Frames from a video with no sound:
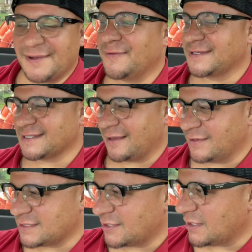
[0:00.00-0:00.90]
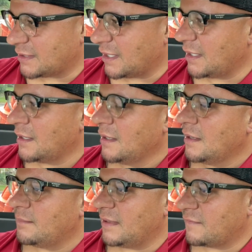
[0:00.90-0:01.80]
which is always a good thing.
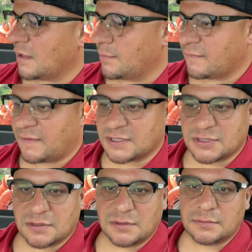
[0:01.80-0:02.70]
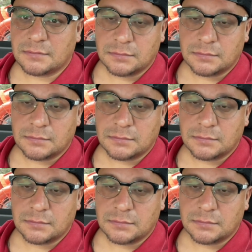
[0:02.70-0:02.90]
Be very professional.